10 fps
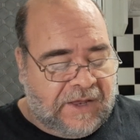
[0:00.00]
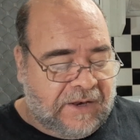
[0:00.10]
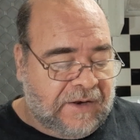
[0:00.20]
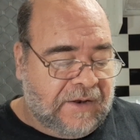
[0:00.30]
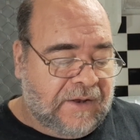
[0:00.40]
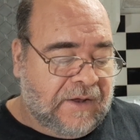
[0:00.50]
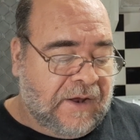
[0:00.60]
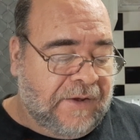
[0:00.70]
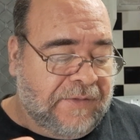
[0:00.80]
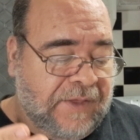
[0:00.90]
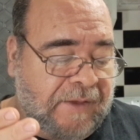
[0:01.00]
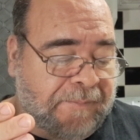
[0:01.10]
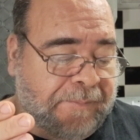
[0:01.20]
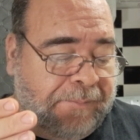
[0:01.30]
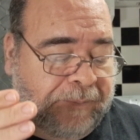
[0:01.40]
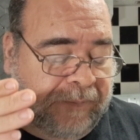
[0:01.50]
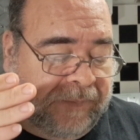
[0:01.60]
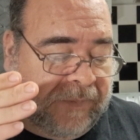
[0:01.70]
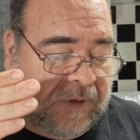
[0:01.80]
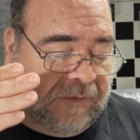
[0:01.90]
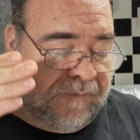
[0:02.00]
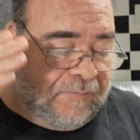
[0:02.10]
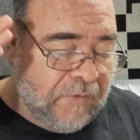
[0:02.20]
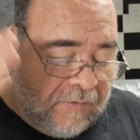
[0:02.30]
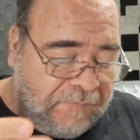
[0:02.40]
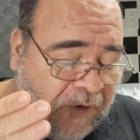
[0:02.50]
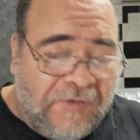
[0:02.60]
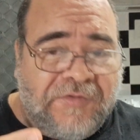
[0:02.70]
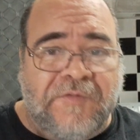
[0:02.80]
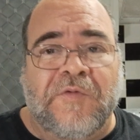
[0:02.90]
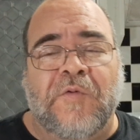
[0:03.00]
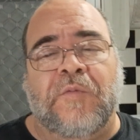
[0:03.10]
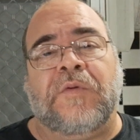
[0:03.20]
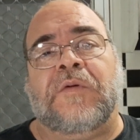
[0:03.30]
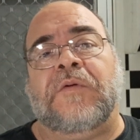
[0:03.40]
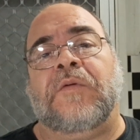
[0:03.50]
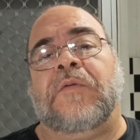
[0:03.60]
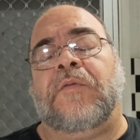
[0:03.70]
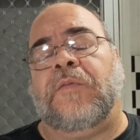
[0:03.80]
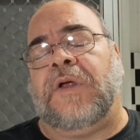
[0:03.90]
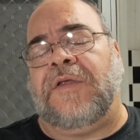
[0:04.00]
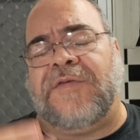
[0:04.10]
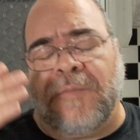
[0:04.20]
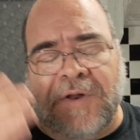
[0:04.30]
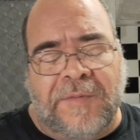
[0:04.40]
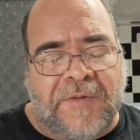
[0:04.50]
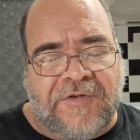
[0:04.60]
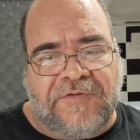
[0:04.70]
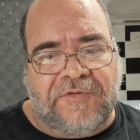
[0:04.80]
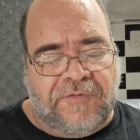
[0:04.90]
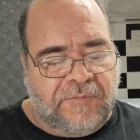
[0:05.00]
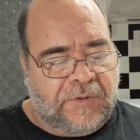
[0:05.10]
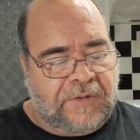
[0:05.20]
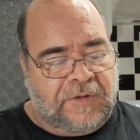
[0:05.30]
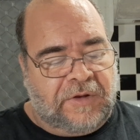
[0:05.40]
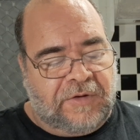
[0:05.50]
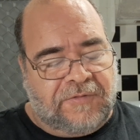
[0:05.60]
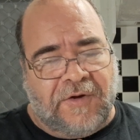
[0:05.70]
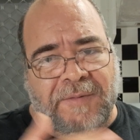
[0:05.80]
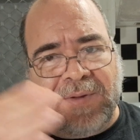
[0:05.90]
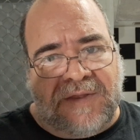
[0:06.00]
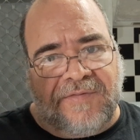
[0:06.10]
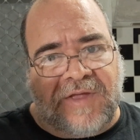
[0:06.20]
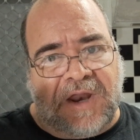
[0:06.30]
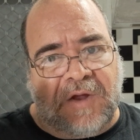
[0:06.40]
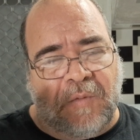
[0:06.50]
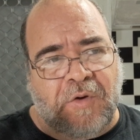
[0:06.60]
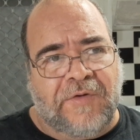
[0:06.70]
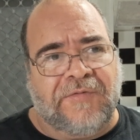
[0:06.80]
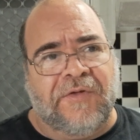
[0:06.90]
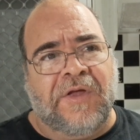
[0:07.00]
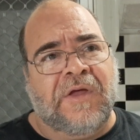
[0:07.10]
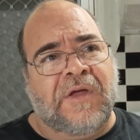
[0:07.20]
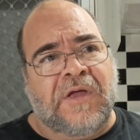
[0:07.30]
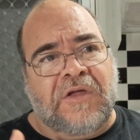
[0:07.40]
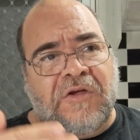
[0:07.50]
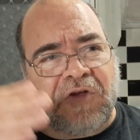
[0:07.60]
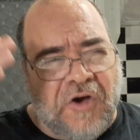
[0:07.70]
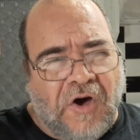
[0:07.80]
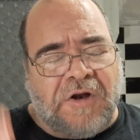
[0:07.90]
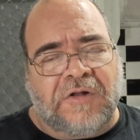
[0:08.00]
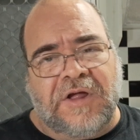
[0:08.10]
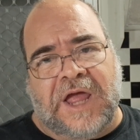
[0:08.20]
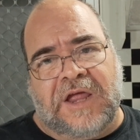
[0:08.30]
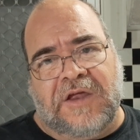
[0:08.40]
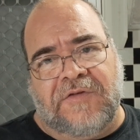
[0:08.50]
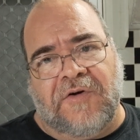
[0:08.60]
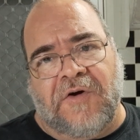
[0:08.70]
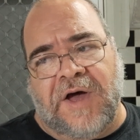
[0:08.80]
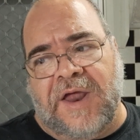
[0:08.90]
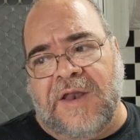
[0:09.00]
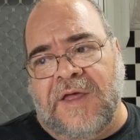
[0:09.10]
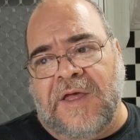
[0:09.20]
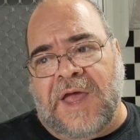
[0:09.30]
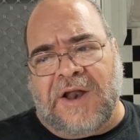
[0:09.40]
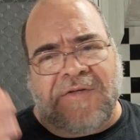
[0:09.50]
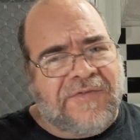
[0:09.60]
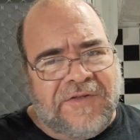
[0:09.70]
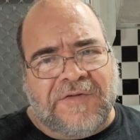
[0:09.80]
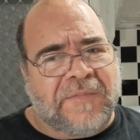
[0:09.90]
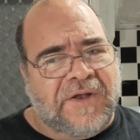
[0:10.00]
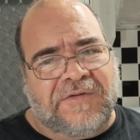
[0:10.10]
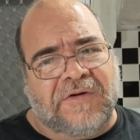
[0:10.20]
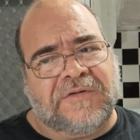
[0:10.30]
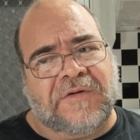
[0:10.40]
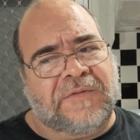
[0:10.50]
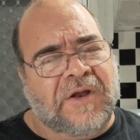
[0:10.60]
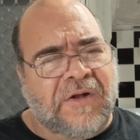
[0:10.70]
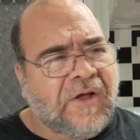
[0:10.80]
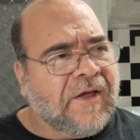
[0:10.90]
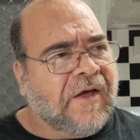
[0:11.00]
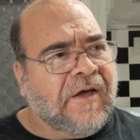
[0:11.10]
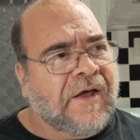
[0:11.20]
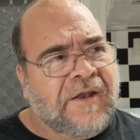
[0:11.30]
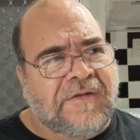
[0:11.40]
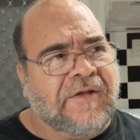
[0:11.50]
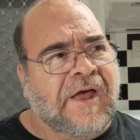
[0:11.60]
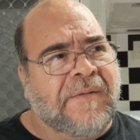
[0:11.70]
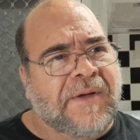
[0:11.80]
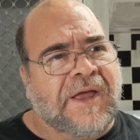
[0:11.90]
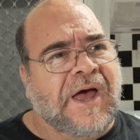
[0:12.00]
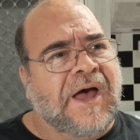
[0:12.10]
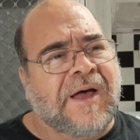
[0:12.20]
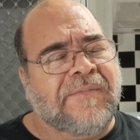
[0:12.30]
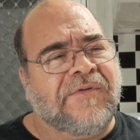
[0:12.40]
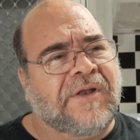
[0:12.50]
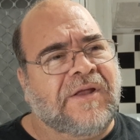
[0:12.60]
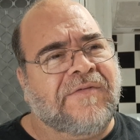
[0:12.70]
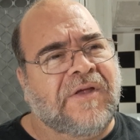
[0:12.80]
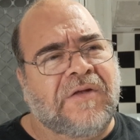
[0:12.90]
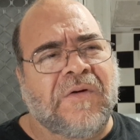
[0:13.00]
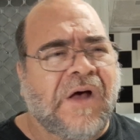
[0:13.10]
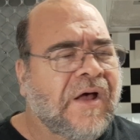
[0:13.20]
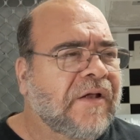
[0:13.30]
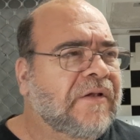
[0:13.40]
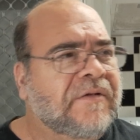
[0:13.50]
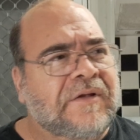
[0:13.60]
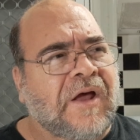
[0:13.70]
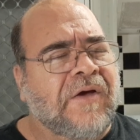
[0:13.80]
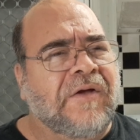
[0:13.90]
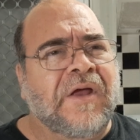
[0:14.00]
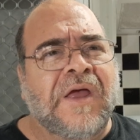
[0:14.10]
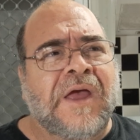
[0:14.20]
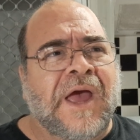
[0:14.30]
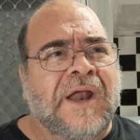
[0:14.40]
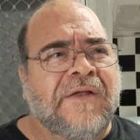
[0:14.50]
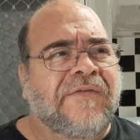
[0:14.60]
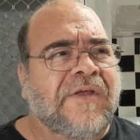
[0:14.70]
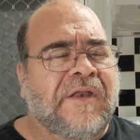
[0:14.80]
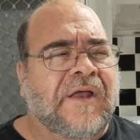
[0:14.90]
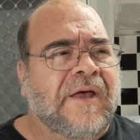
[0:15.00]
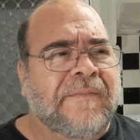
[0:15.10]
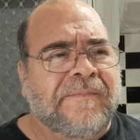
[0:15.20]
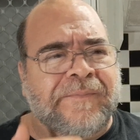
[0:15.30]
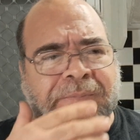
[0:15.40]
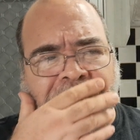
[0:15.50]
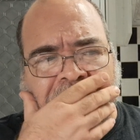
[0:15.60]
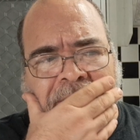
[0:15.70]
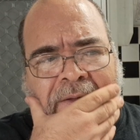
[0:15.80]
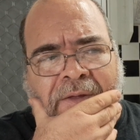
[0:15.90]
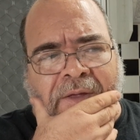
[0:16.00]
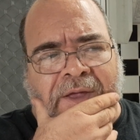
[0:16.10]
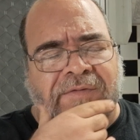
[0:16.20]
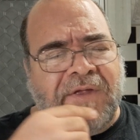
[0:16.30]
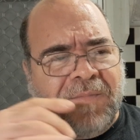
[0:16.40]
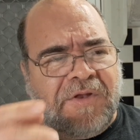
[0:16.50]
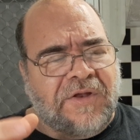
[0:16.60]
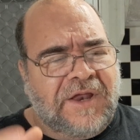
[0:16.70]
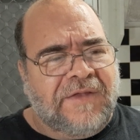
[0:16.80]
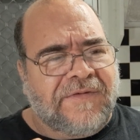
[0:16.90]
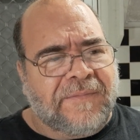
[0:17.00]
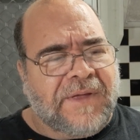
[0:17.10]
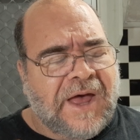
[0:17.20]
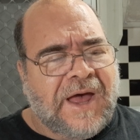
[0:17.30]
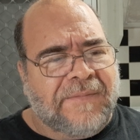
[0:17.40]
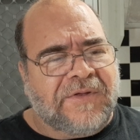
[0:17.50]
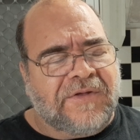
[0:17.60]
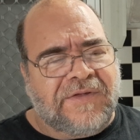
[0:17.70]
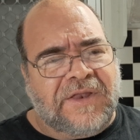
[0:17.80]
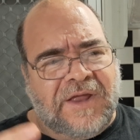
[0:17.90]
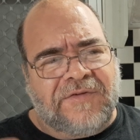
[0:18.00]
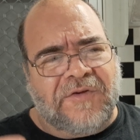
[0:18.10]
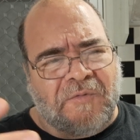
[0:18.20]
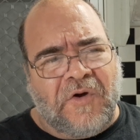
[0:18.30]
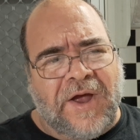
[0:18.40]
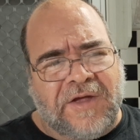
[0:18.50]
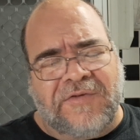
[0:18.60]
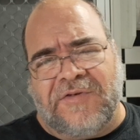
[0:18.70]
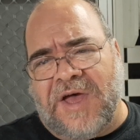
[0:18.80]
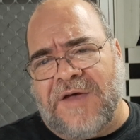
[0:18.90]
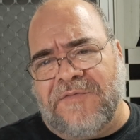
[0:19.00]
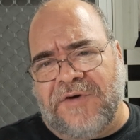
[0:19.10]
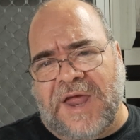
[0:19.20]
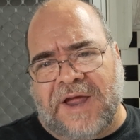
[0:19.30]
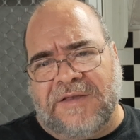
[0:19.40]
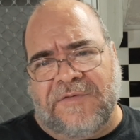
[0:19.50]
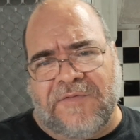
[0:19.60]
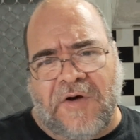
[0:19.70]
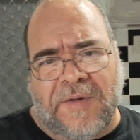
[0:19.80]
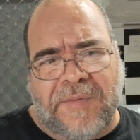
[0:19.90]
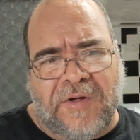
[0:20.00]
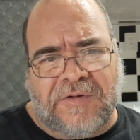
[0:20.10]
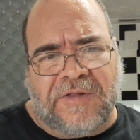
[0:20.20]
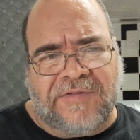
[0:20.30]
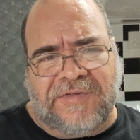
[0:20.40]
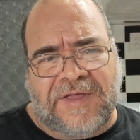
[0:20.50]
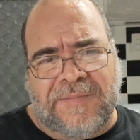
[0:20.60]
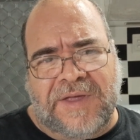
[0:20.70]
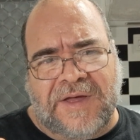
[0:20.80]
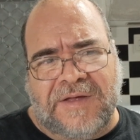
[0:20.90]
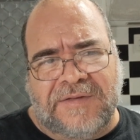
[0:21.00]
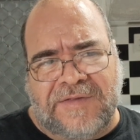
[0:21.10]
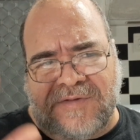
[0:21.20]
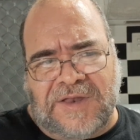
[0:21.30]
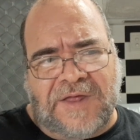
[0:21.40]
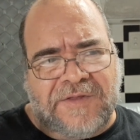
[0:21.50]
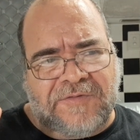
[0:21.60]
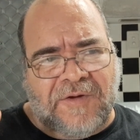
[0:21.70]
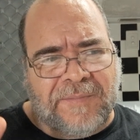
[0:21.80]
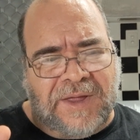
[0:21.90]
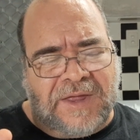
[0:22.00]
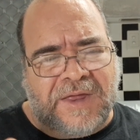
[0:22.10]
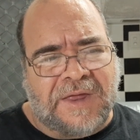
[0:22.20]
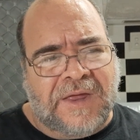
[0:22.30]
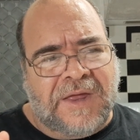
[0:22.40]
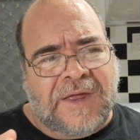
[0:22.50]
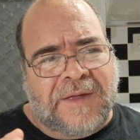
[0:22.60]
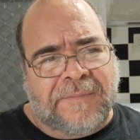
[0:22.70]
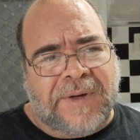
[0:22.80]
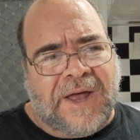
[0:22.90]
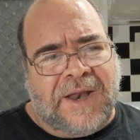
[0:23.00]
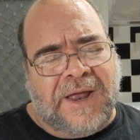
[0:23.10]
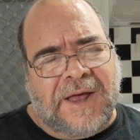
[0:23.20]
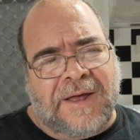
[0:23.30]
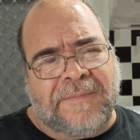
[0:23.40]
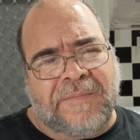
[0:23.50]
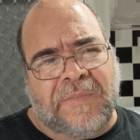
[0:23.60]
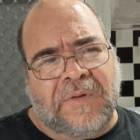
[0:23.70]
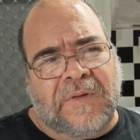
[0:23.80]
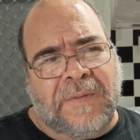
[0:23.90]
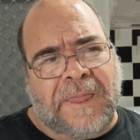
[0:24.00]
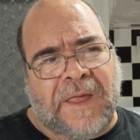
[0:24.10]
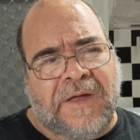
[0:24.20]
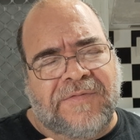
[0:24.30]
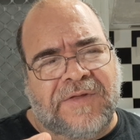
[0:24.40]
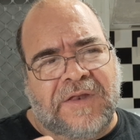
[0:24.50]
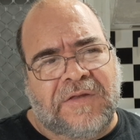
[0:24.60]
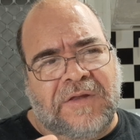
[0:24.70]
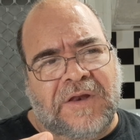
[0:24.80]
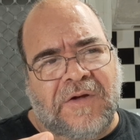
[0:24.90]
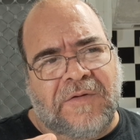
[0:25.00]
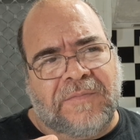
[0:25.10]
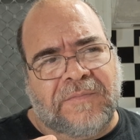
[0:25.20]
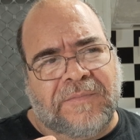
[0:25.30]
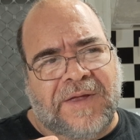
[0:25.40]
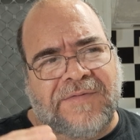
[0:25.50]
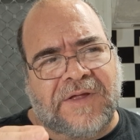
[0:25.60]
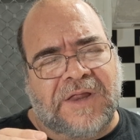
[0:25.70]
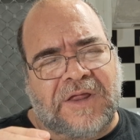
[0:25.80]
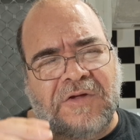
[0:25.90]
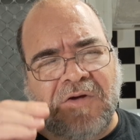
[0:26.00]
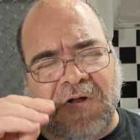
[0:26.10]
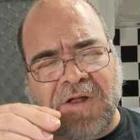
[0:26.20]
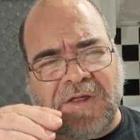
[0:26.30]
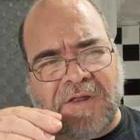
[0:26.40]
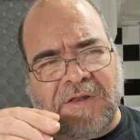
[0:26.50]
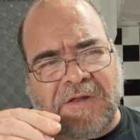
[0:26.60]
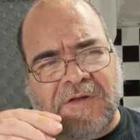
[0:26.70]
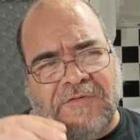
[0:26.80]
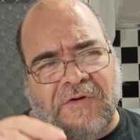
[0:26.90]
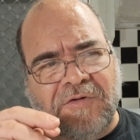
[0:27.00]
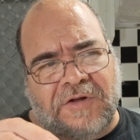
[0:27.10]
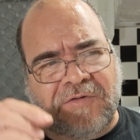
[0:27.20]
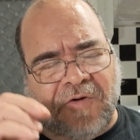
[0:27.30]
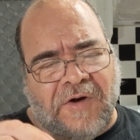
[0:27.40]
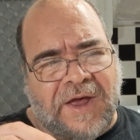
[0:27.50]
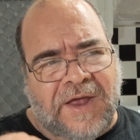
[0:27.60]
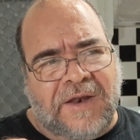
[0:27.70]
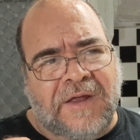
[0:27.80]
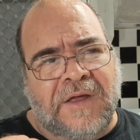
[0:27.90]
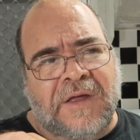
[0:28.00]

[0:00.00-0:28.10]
And I think, first of all, someone in my shoes, when your diabetes is getting worse, you got to look at your diet. And I said to my doctor, you know, like, I need to cut my carbs. And he said, oh, no. And I said, he said, but you need some carbs. And I said, yes, you're right, because I have reactive hypoglycemia. That's another topic. But I said, you know, basically, you got to control your diet.